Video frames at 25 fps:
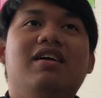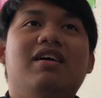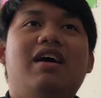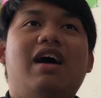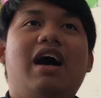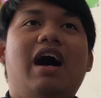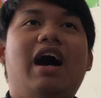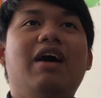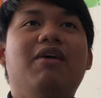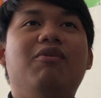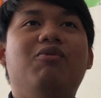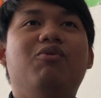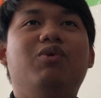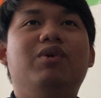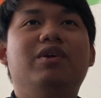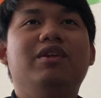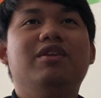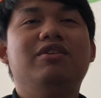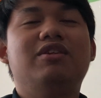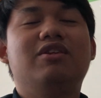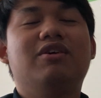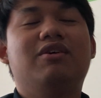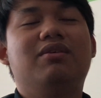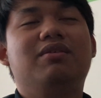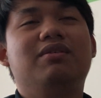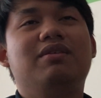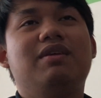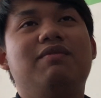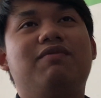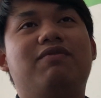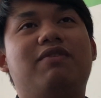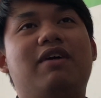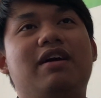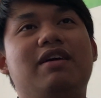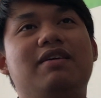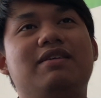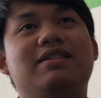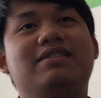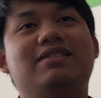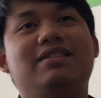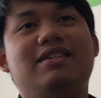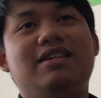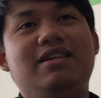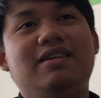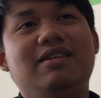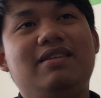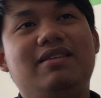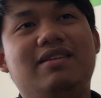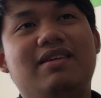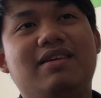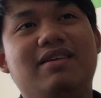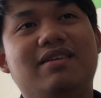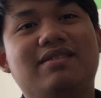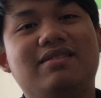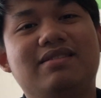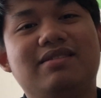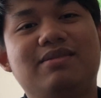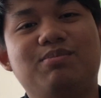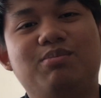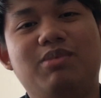I wouldn't know if I seen this,